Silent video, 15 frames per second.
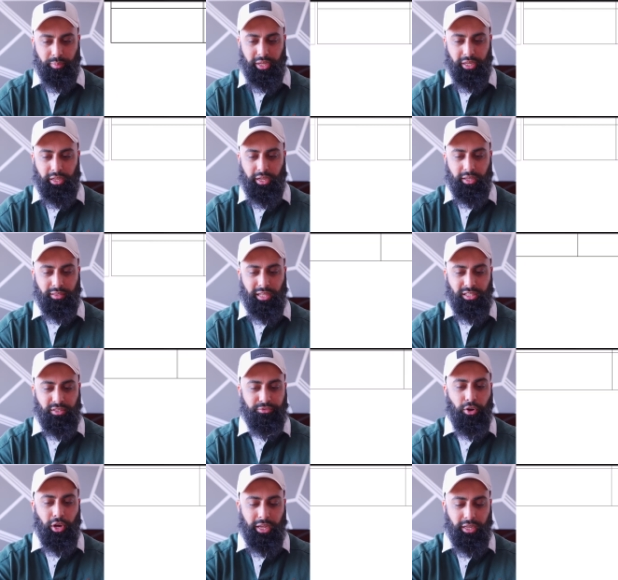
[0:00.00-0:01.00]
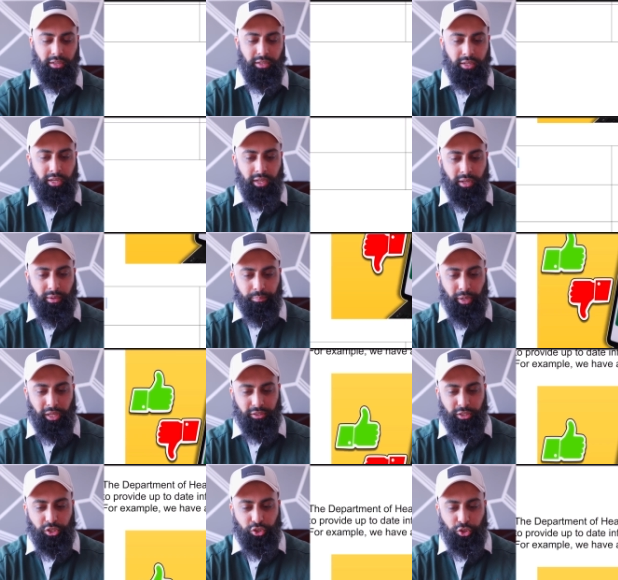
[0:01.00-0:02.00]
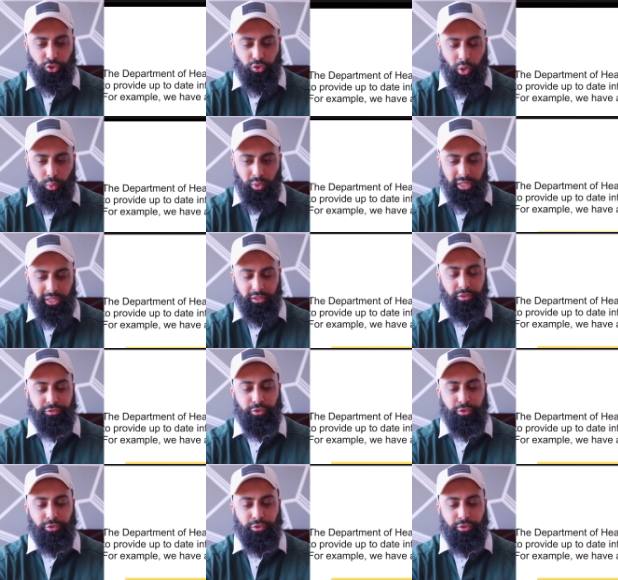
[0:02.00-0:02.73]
big, yeah, that's fine. But the scrolling, the